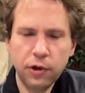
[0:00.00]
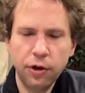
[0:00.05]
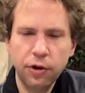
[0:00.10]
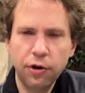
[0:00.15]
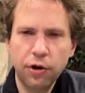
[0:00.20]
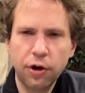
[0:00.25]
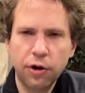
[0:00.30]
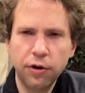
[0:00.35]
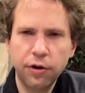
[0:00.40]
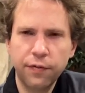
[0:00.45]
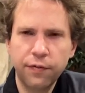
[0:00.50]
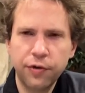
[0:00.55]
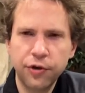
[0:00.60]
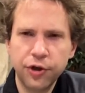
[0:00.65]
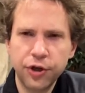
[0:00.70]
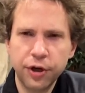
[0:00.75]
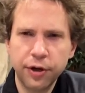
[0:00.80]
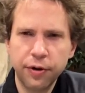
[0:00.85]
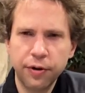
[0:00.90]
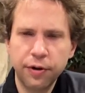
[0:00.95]
Call of the
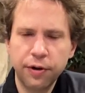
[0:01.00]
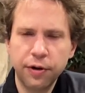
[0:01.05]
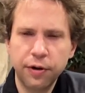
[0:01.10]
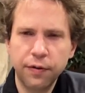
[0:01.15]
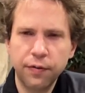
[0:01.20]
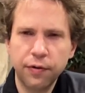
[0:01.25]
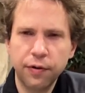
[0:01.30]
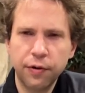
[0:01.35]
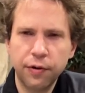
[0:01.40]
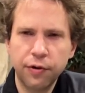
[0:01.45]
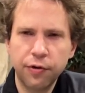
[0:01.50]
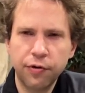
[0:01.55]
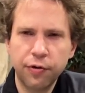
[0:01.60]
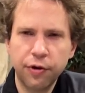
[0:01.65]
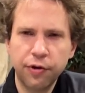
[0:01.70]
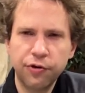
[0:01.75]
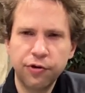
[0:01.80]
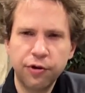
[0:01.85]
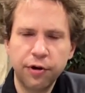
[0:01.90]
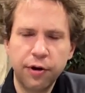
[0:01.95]
Cherokee, if you're
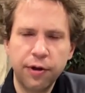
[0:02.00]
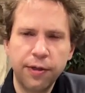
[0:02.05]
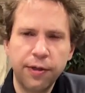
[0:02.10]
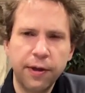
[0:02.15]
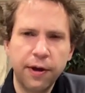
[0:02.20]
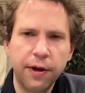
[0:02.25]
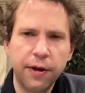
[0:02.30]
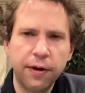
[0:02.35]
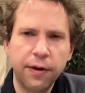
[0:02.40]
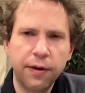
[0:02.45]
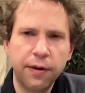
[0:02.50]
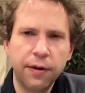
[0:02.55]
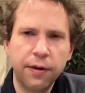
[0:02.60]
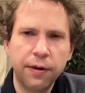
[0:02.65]
interested in that.